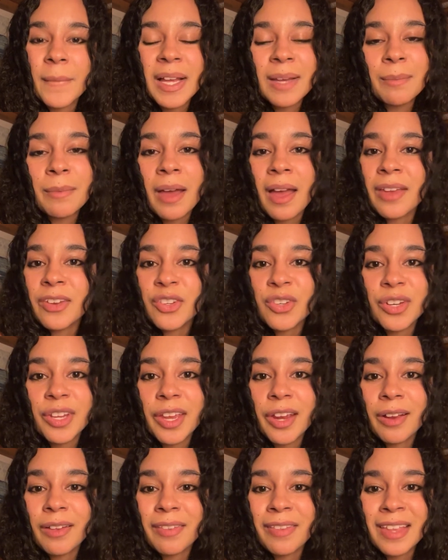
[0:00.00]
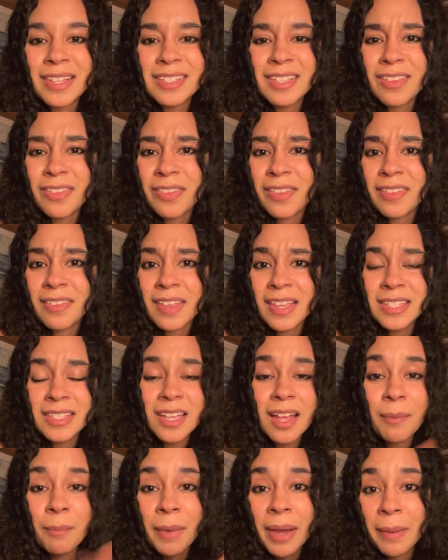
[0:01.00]
I shouldn't care. That's
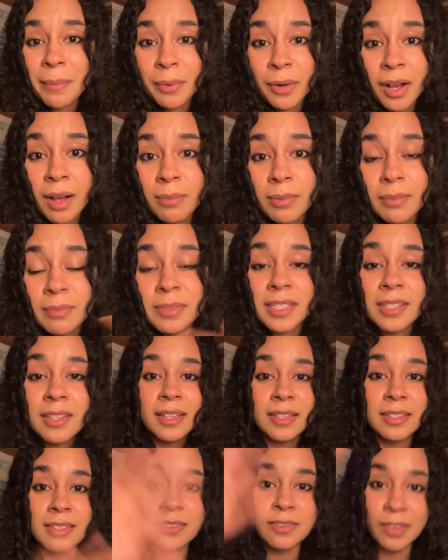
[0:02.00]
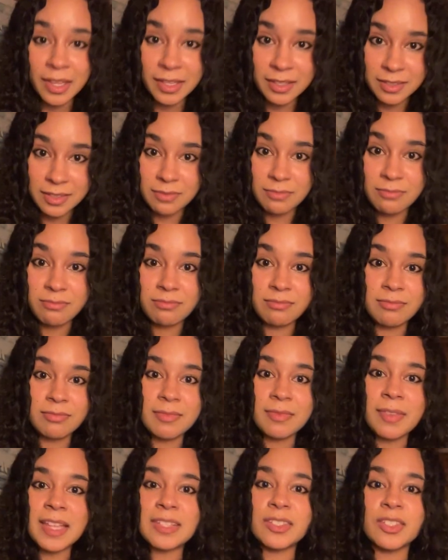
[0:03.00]
not my problem. See, that's
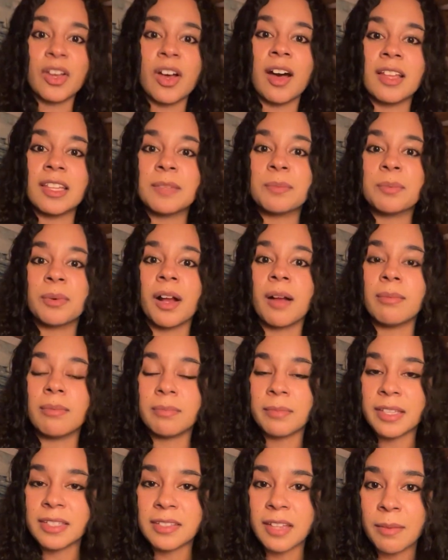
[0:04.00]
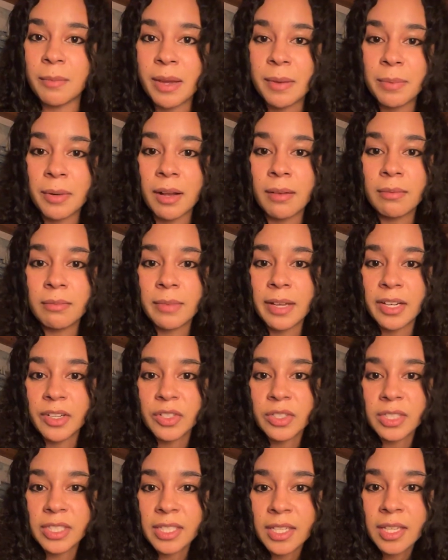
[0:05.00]
God's problem. That's not my problem,
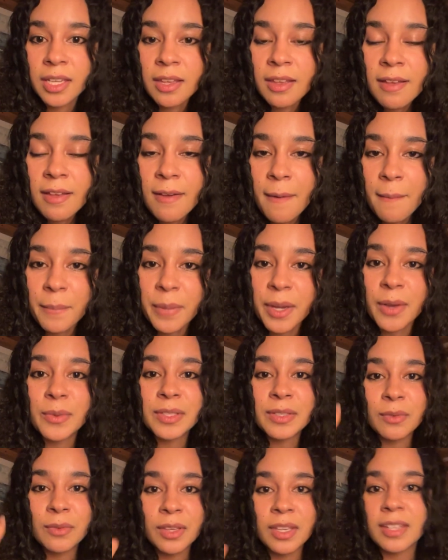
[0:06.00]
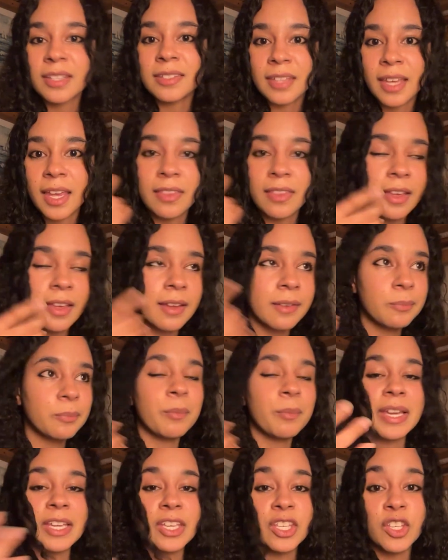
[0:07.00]
actually. But I was gonna say that
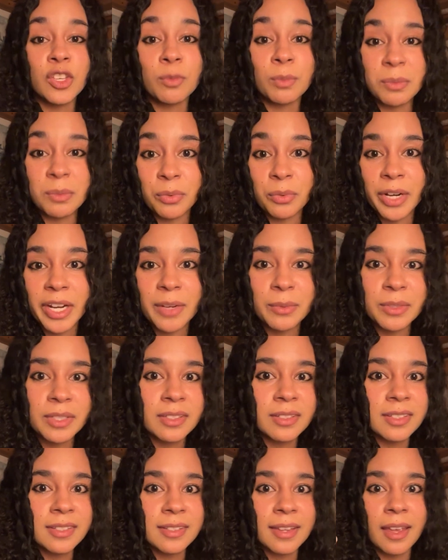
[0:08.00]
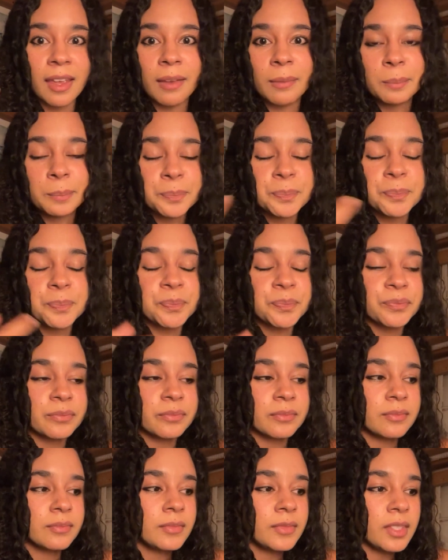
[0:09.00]
my human brain was gonna say
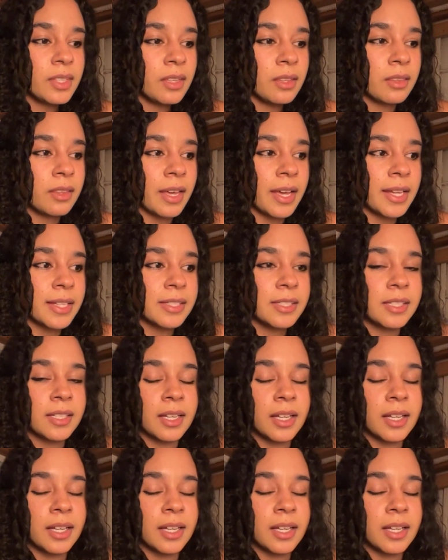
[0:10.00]
that